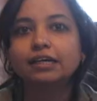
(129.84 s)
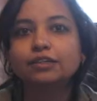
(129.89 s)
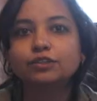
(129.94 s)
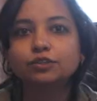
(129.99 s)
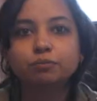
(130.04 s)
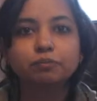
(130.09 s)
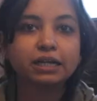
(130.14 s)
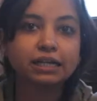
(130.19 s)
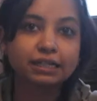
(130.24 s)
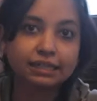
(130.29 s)

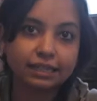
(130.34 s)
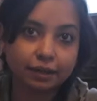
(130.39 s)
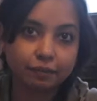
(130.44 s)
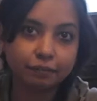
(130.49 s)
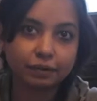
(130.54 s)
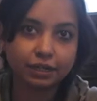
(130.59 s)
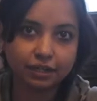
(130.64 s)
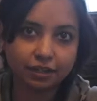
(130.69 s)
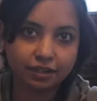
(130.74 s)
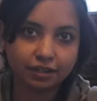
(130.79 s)
to meet
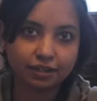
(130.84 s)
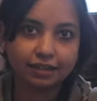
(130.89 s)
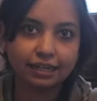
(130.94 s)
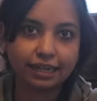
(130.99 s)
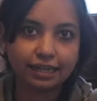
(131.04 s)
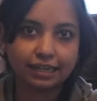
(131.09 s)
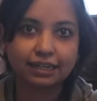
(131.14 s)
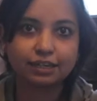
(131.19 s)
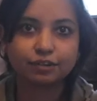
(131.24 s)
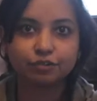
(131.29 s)
them in a
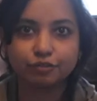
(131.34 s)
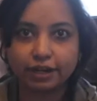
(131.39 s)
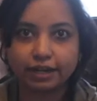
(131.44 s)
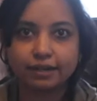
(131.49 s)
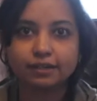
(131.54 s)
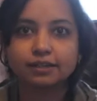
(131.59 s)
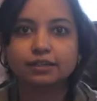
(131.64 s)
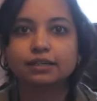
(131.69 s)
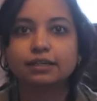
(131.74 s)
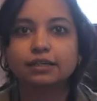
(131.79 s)
like in a
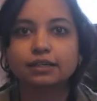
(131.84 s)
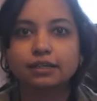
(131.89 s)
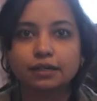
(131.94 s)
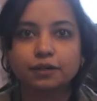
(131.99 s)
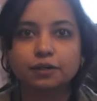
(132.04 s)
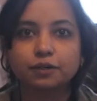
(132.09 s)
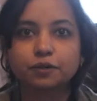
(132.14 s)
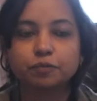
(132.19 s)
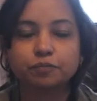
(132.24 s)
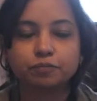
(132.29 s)
very
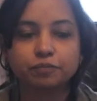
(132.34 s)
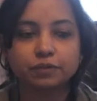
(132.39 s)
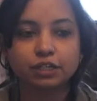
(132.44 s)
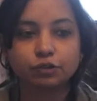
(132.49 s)
uh,